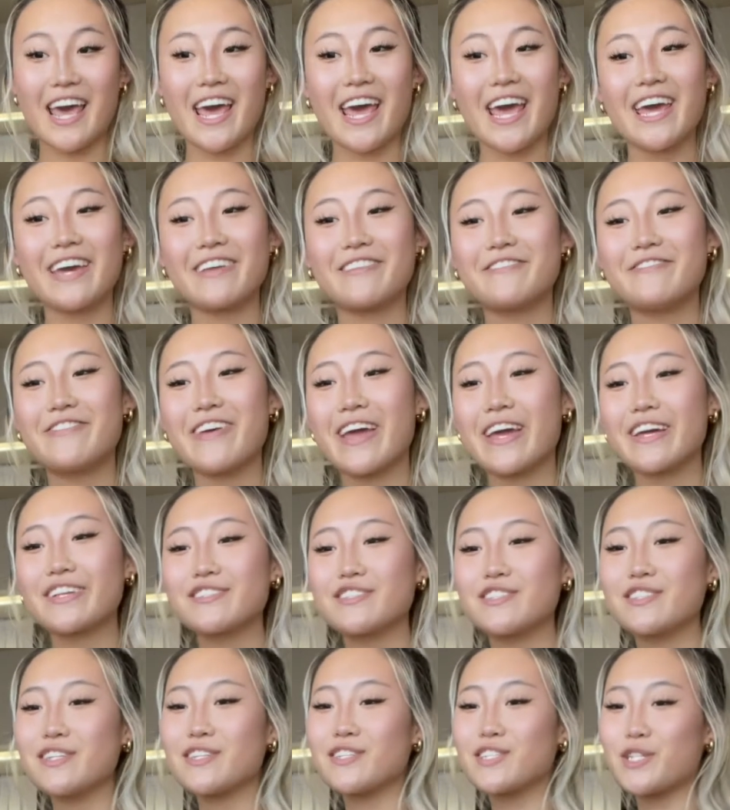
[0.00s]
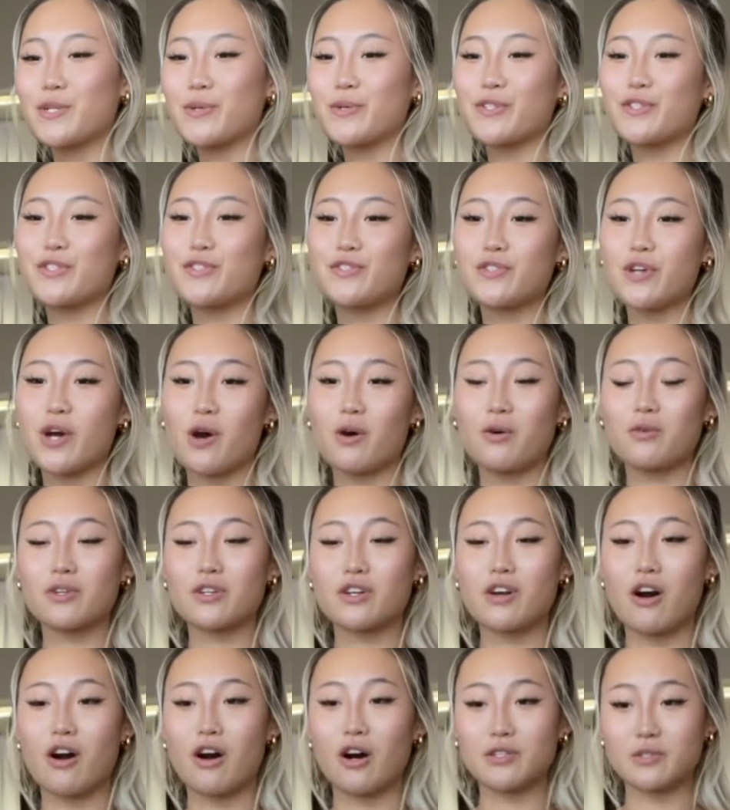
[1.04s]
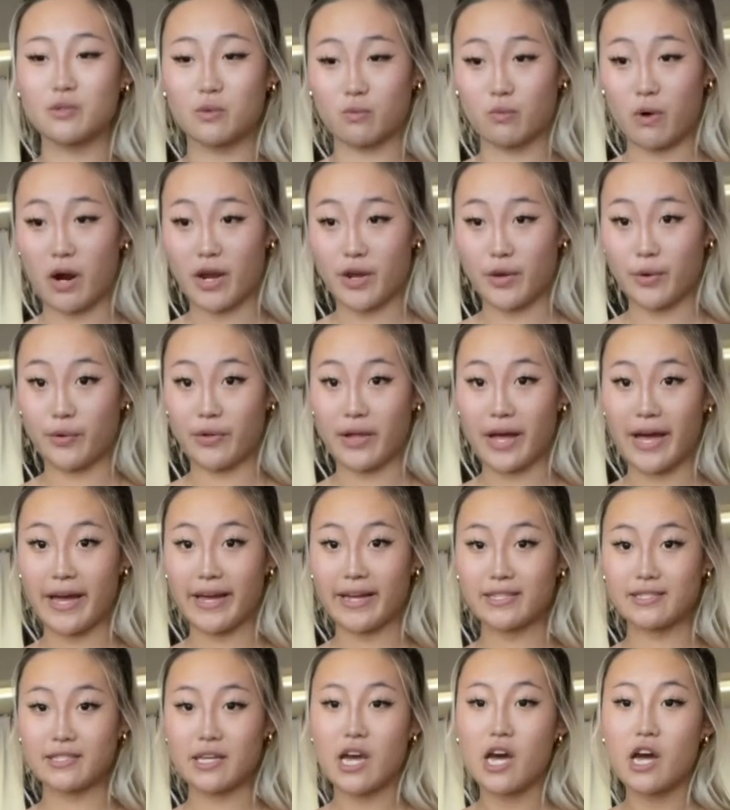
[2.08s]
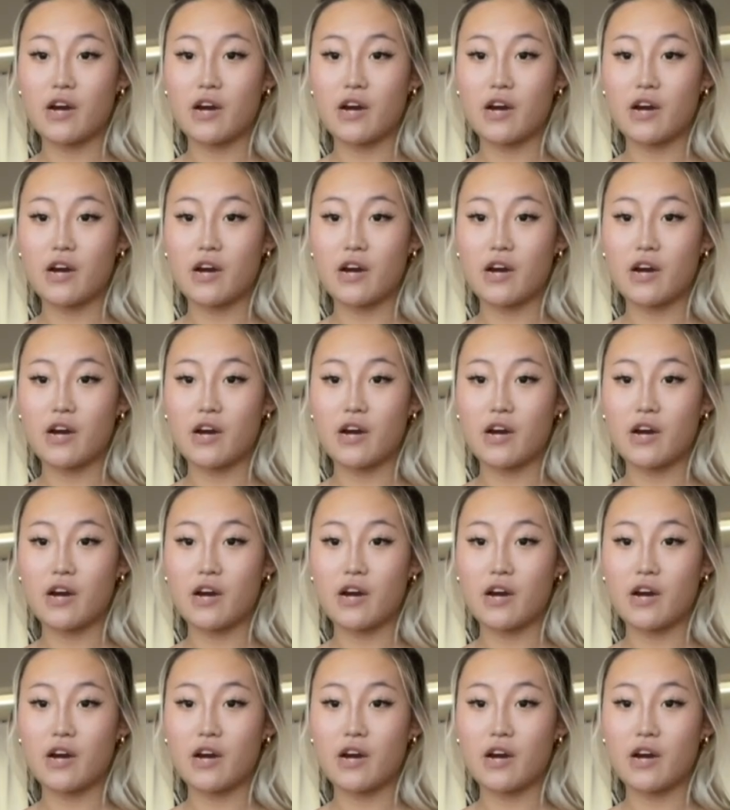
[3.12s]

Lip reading: advanced into a stone called rhyolite